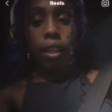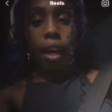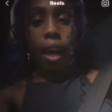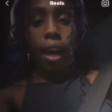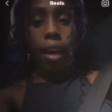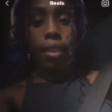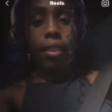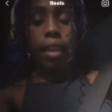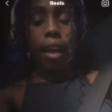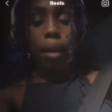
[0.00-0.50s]

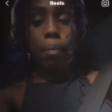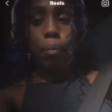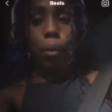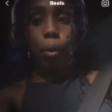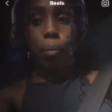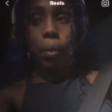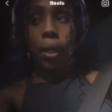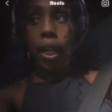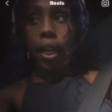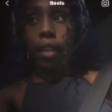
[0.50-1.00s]
At that
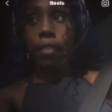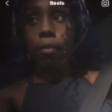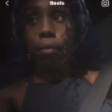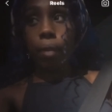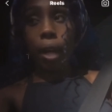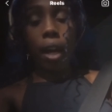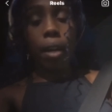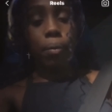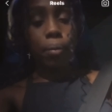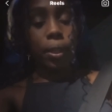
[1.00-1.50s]
moment,
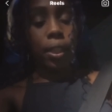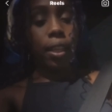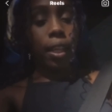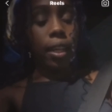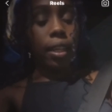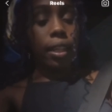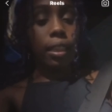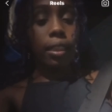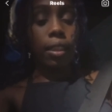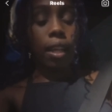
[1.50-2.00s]
I
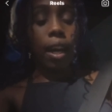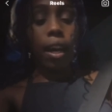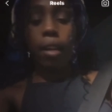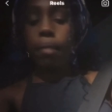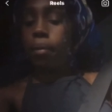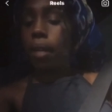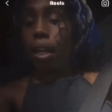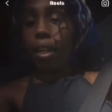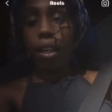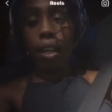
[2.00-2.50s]
realized
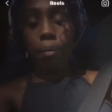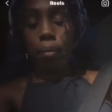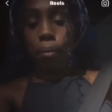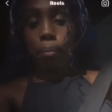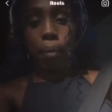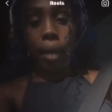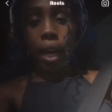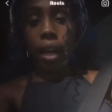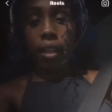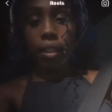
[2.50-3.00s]
I'm not coming
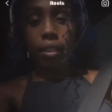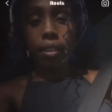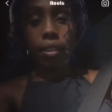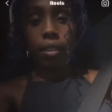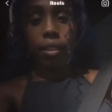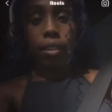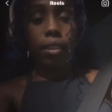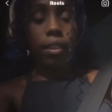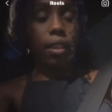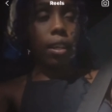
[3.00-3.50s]
back.
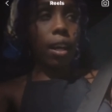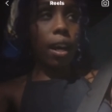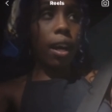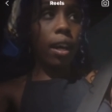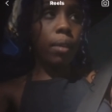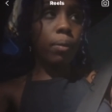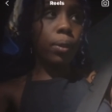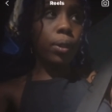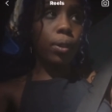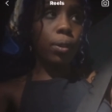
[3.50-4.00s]

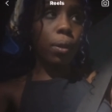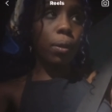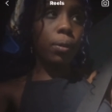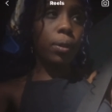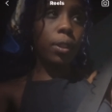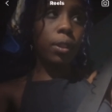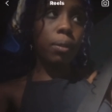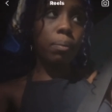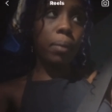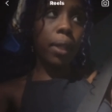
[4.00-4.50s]
I was sold
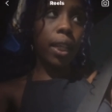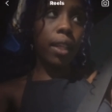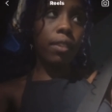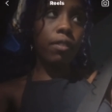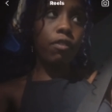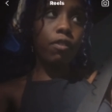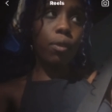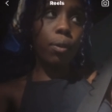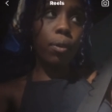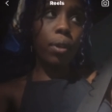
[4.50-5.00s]
to the man
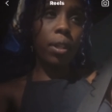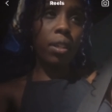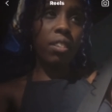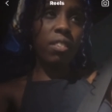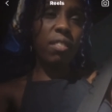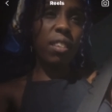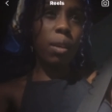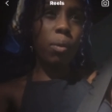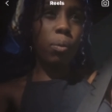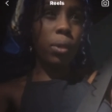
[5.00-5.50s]
for
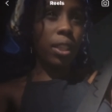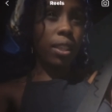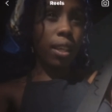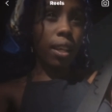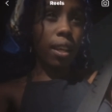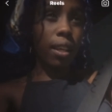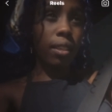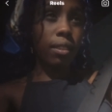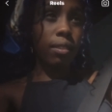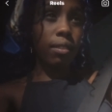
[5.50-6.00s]
a
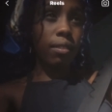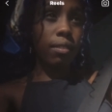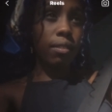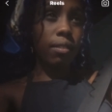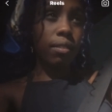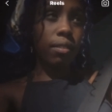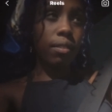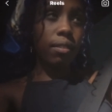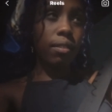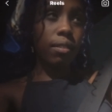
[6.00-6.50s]
weekend.
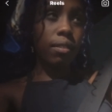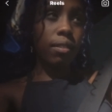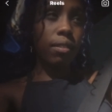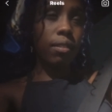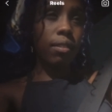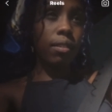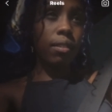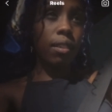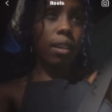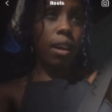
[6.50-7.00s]

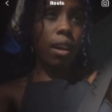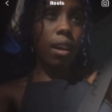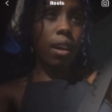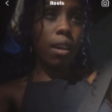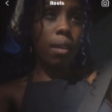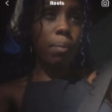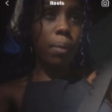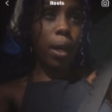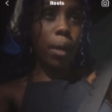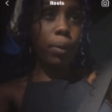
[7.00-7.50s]

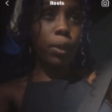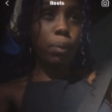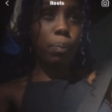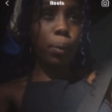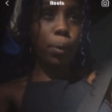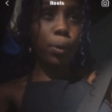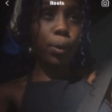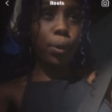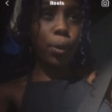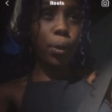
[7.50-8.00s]
And I was
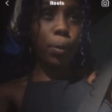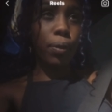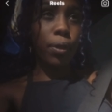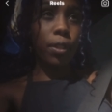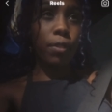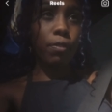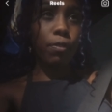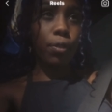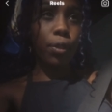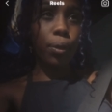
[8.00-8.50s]
supposed to go with
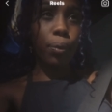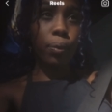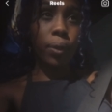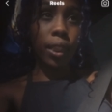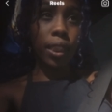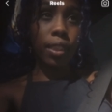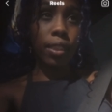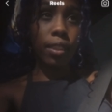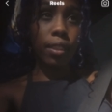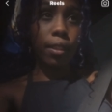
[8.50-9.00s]
him for a
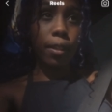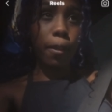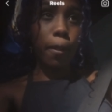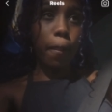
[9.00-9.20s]
week.